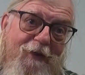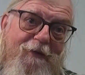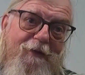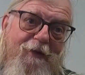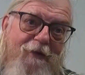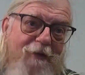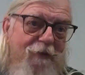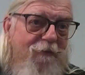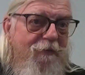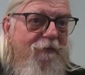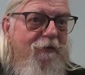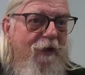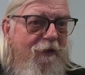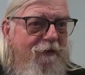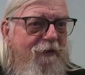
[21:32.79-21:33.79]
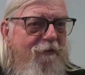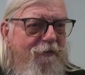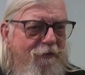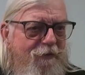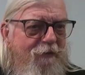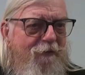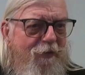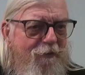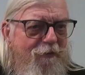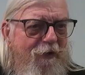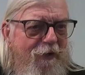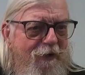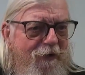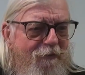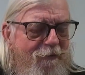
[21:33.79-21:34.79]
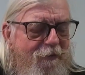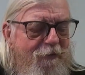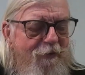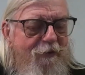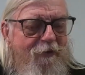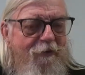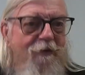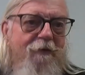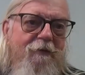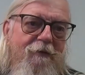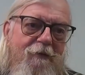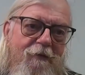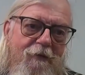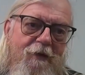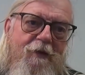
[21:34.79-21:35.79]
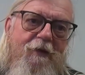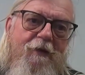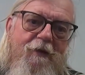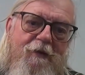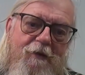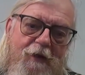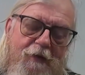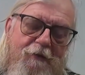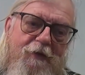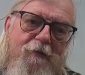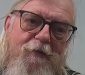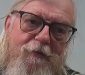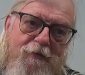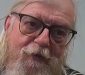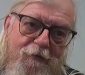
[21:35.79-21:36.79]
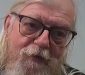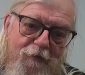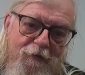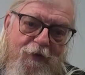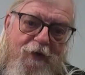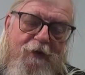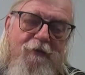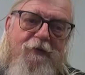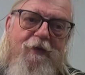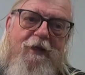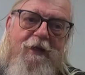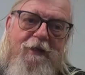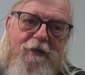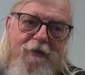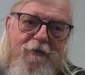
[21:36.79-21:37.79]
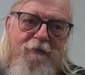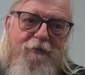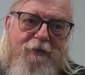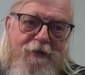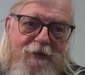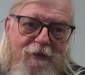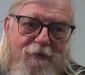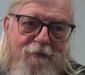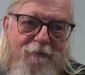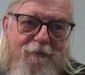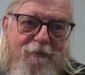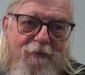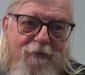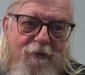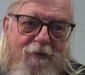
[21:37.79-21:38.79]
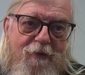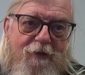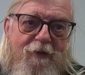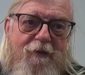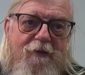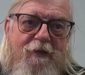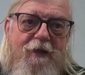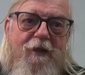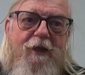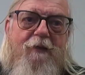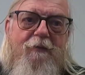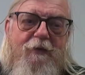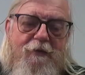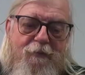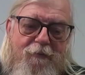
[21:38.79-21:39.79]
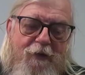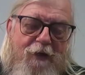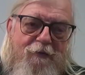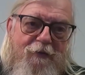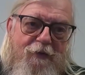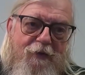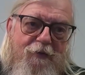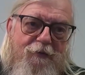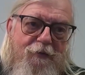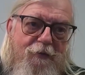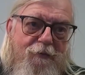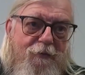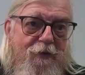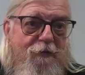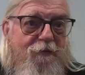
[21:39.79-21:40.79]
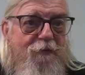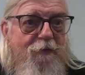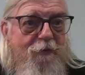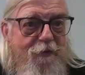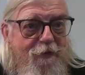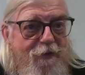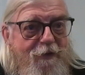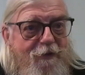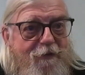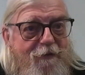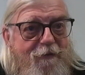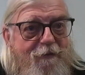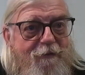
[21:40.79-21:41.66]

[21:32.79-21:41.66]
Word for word: I think, it was- I think it was seventy-five. I'd say from 75 to 83. Then I went to Patrick Air Force Base, Florida.